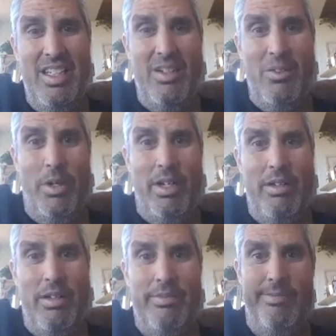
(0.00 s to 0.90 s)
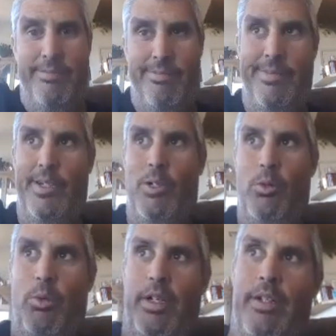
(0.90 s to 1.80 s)
We're in a
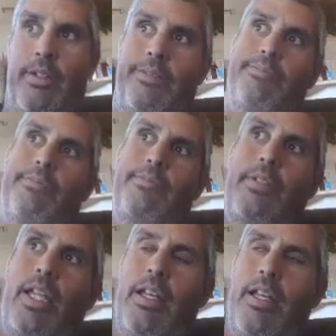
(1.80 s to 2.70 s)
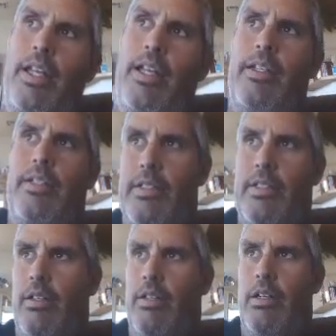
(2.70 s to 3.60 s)
or we're in
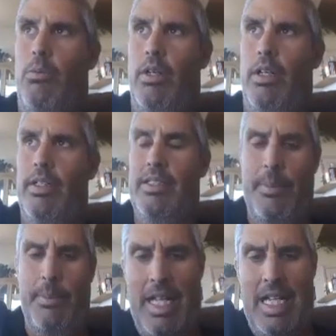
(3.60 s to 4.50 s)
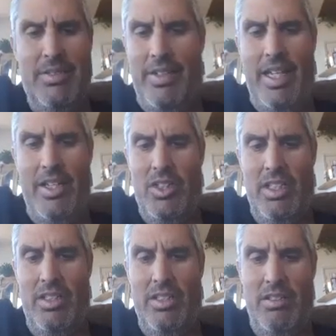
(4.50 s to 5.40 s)
the same classification
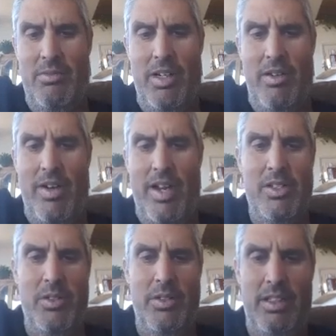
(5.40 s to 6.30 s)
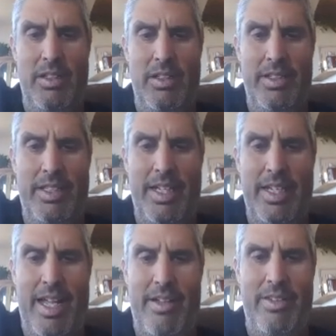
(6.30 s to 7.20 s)
as Rio Rancho and Cleveland that
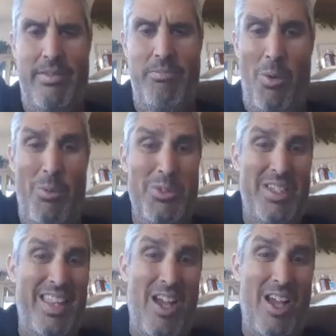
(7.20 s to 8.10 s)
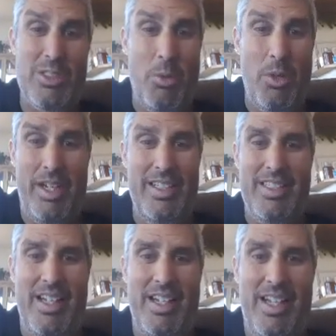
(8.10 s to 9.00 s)
have almost 1,000 more
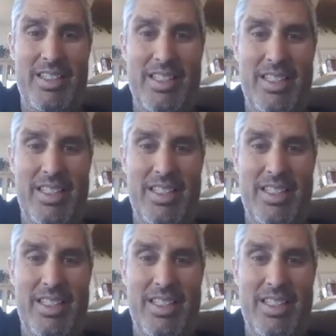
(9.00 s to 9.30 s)
kids than us.